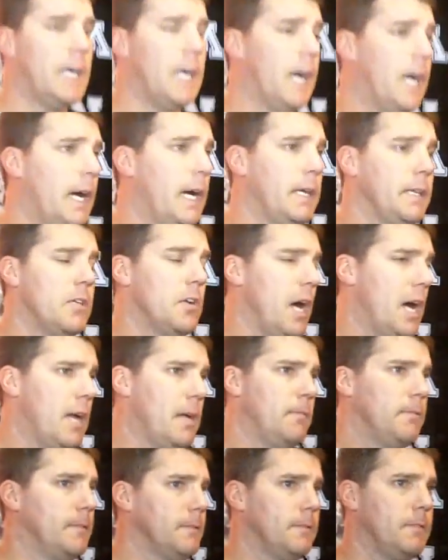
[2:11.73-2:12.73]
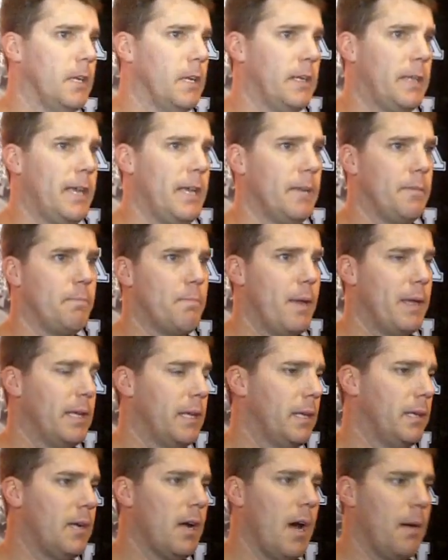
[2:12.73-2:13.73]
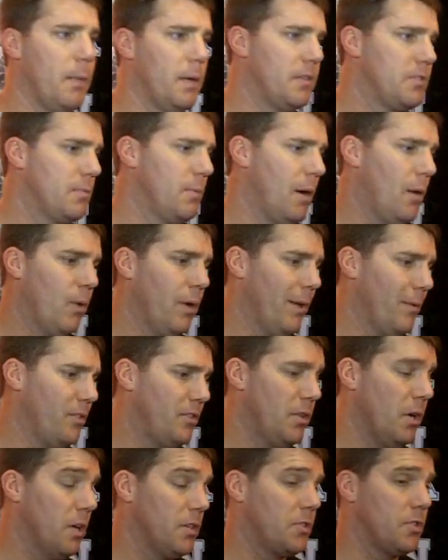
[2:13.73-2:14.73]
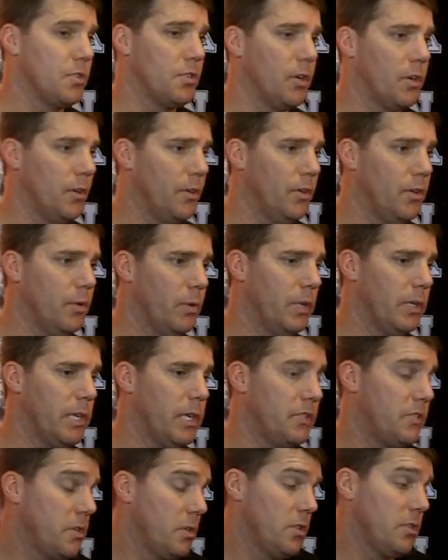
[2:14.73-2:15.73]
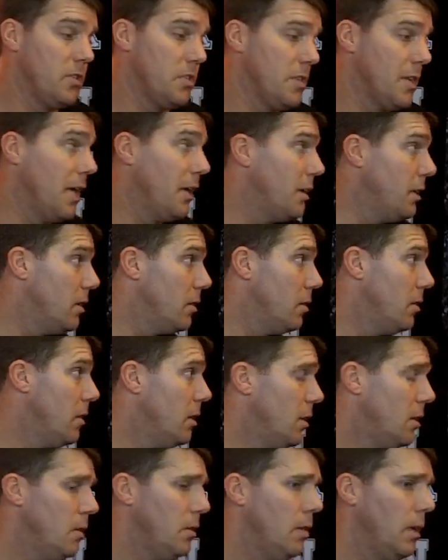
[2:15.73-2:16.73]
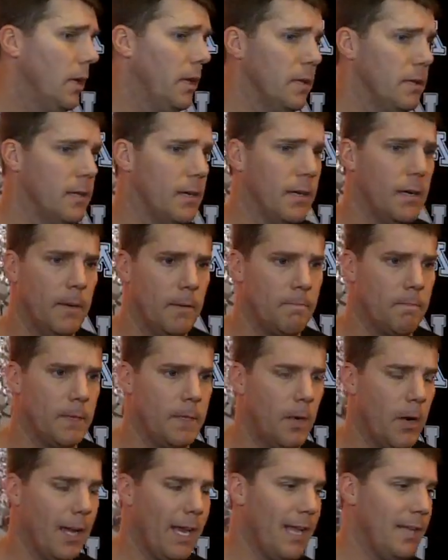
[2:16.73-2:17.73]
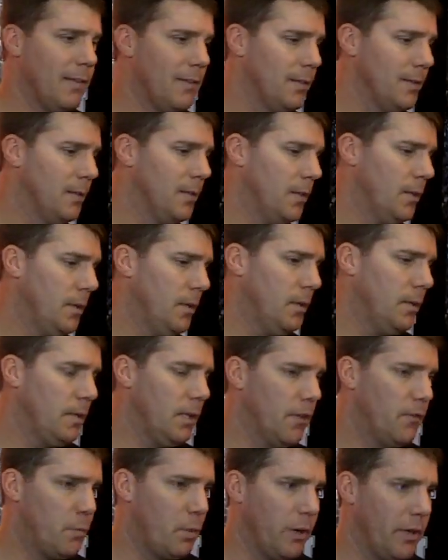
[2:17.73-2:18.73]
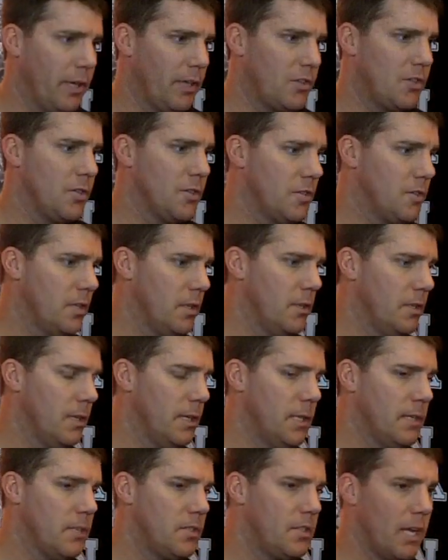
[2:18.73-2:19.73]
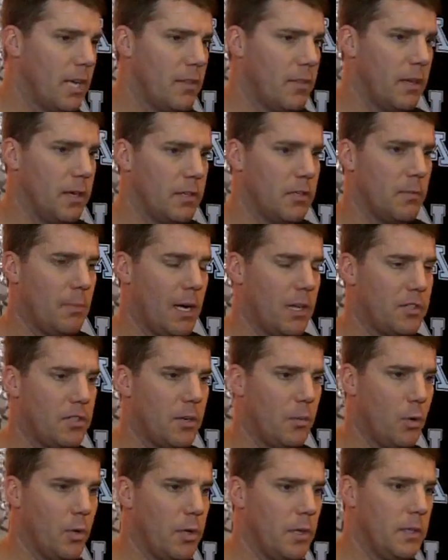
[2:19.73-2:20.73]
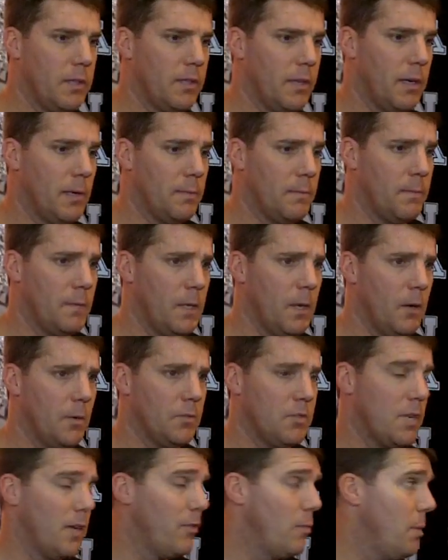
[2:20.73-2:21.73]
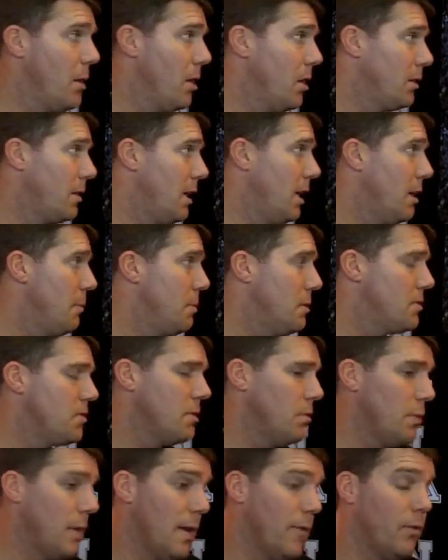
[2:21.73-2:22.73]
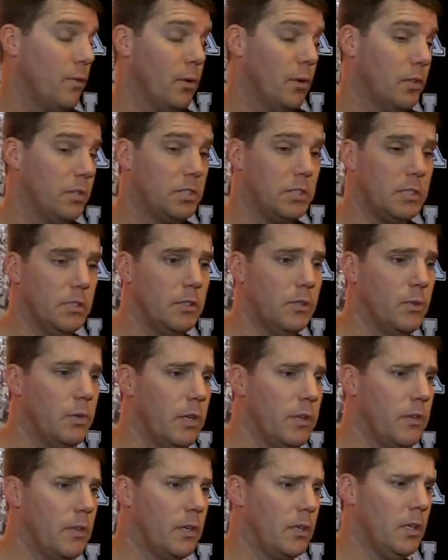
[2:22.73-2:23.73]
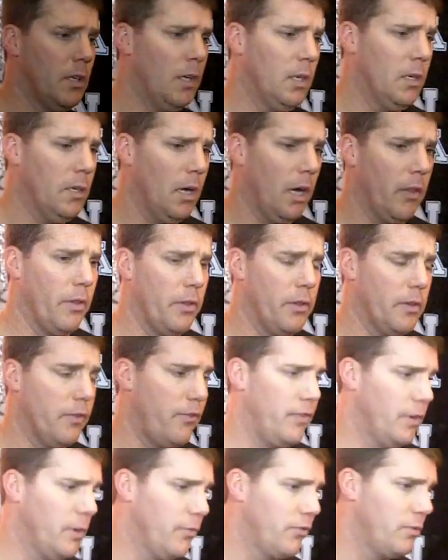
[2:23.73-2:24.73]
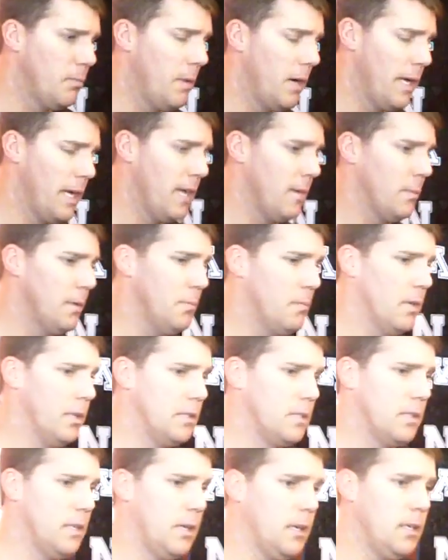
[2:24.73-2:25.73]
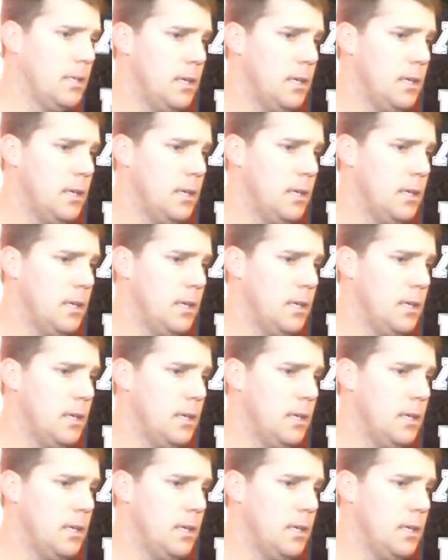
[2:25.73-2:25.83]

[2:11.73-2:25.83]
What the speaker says: I can't make any comments about what Gus is going to do when he gets here because he's not here. Mm-hmm. And, I hate to give predictions and say things about someone that it's never been on campus and we haven't really seen do anything other than the film from Miami. But